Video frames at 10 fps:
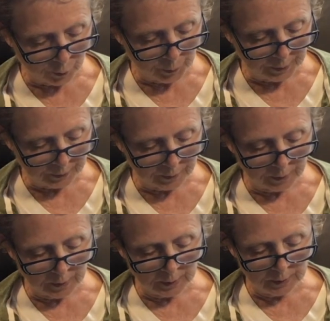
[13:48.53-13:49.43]
pig to
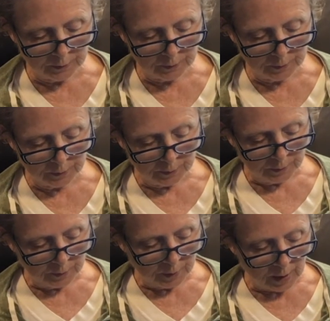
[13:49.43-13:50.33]
the east?
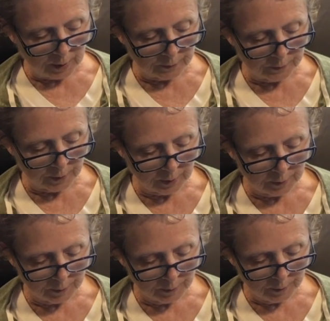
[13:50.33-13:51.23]
I said.
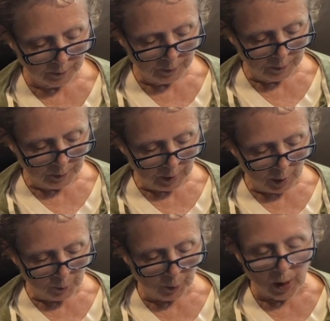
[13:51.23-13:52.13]

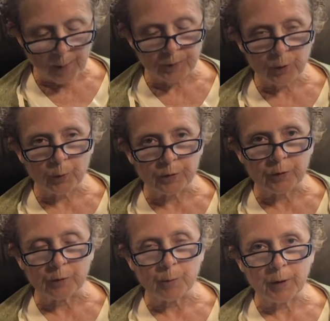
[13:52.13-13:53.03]
Perhaps it was
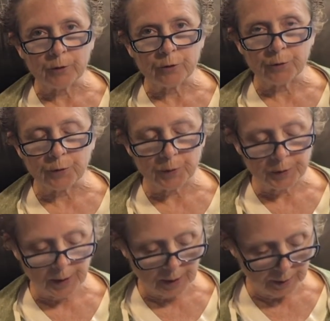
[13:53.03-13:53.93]
just my shivering
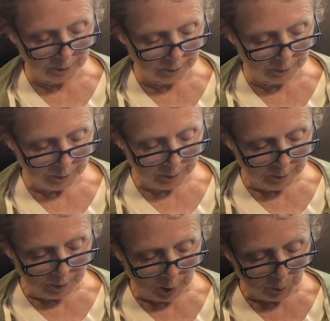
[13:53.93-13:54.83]
hand.
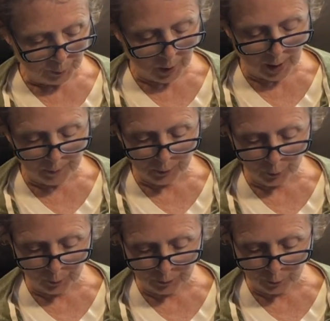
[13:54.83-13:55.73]
Perhaps it
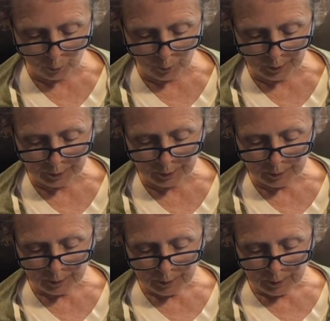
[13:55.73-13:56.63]
was the wind.
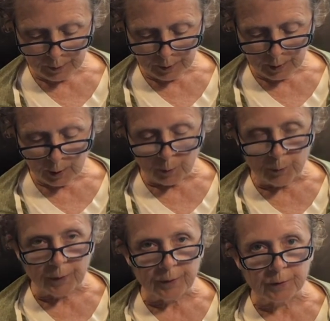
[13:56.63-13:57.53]

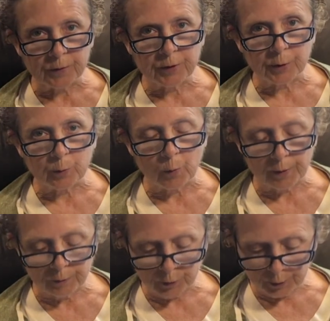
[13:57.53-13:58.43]
But the stick
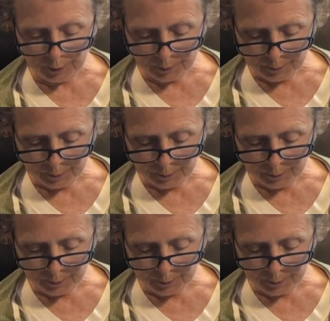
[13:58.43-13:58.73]
wavered.